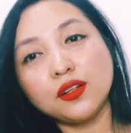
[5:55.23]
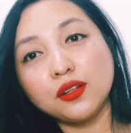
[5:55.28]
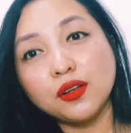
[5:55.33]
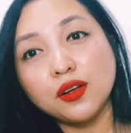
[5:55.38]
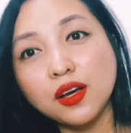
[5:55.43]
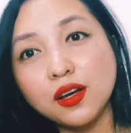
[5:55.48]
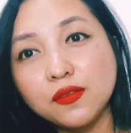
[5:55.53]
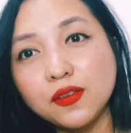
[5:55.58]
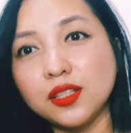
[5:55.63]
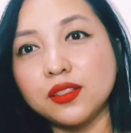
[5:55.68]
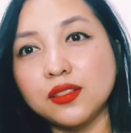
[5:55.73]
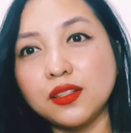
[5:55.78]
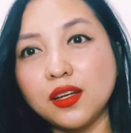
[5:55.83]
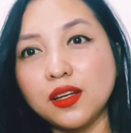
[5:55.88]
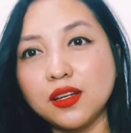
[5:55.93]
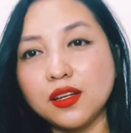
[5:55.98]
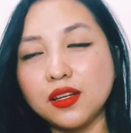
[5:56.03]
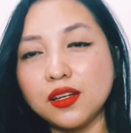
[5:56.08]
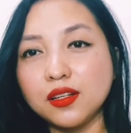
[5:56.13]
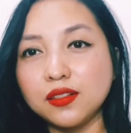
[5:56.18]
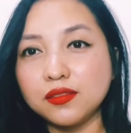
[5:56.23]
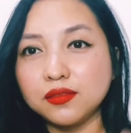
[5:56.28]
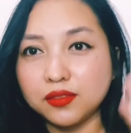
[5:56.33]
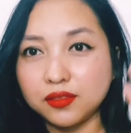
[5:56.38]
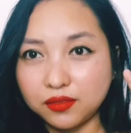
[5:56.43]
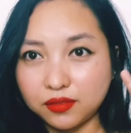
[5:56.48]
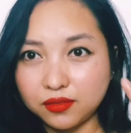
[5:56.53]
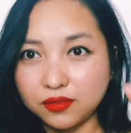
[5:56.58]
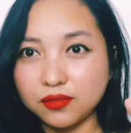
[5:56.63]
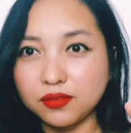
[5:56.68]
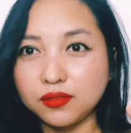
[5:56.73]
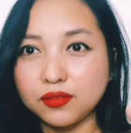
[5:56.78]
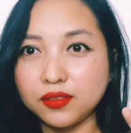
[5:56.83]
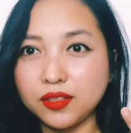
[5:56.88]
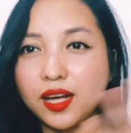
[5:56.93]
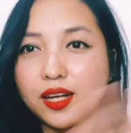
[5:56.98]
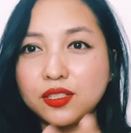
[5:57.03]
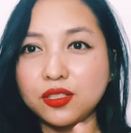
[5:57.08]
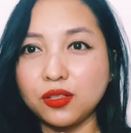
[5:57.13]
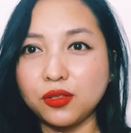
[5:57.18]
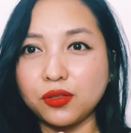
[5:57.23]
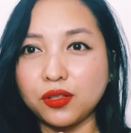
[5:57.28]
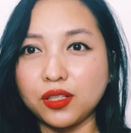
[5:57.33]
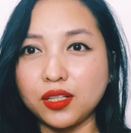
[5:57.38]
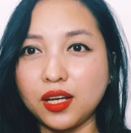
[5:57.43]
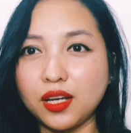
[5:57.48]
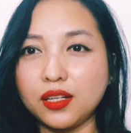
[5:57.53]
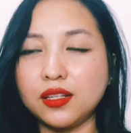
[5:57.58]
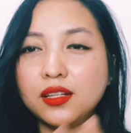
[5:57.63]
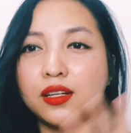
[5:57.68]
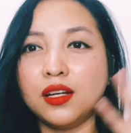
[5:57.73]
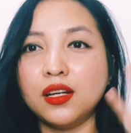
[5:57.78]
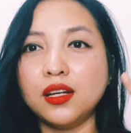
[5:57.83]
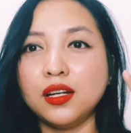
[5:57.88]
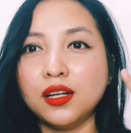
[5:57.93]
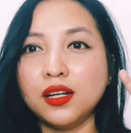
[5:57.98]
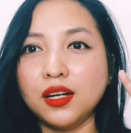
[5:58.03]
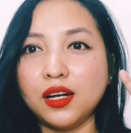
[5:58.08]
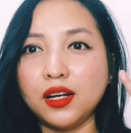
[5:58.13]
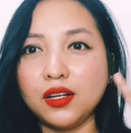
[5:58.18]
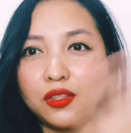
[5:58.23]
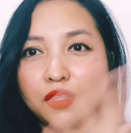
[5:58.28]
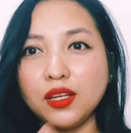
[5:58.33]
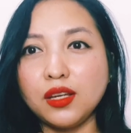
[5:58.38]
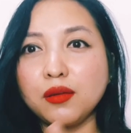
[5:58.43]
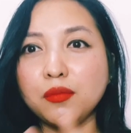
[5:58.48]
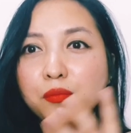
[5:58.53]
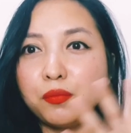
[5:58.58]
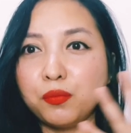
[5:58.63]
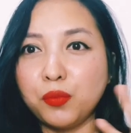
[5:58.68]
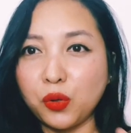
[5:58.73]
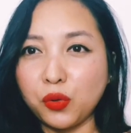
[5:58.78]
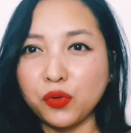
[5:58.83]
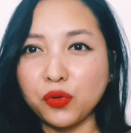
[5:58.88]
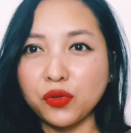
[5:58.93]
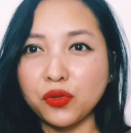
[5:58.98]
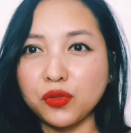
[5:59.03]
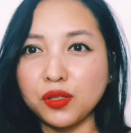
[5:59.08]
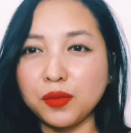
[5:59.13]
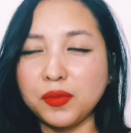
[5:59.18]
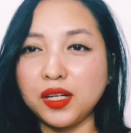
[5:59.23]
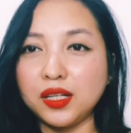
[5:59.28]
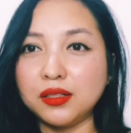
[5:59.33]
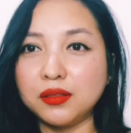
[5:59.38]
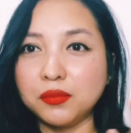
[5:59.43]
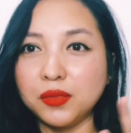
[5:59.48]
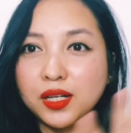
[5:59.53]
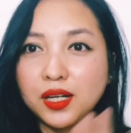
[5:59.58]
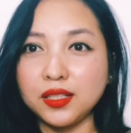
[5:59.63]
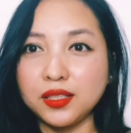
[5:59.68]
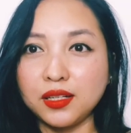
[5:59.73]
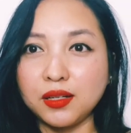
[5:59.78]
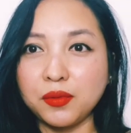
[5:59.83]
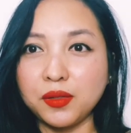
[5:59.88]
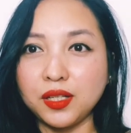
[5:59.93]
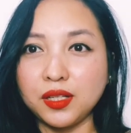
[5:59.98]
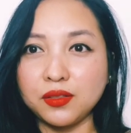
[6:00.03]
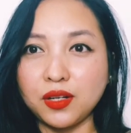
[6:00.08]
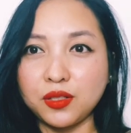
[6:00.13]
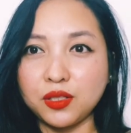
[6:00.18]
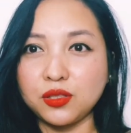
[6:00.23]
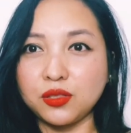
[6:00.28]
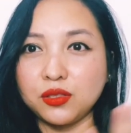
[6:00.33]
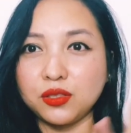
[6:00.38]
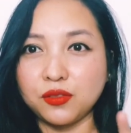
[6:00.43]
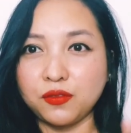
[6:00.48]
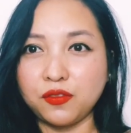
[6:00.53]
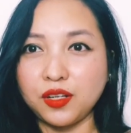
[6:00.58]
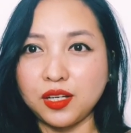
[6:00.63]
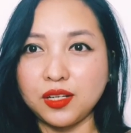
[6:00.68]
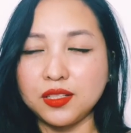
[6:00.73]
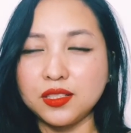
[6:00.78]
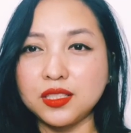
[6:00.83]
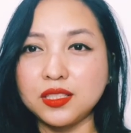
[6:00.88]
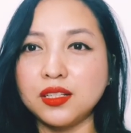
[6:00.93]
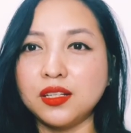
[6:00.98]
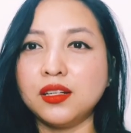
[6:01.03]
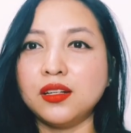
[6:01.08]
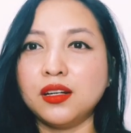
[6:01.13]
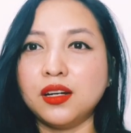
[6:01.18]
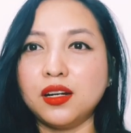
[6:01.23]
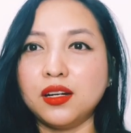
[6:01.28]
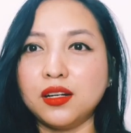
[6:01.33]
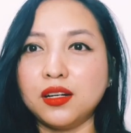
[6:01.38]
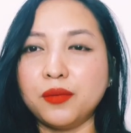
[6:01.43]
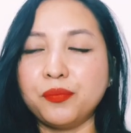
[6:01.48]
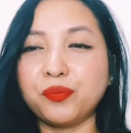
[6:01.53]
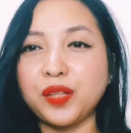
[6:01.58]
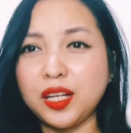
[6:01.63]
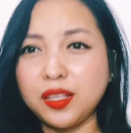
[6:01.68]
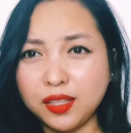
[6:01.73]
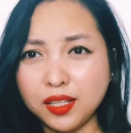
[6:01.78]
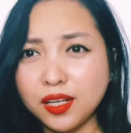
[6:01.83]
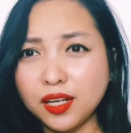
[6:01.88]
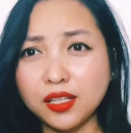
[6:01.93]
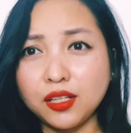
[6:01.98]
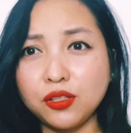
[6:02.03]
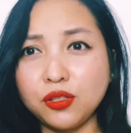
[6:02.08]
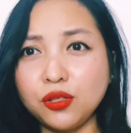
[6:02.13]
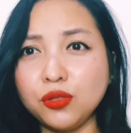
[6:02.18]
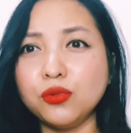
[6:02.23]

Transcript: there you have it. And, last look again. I think both naman, maganda naman ang register sa face. I think I can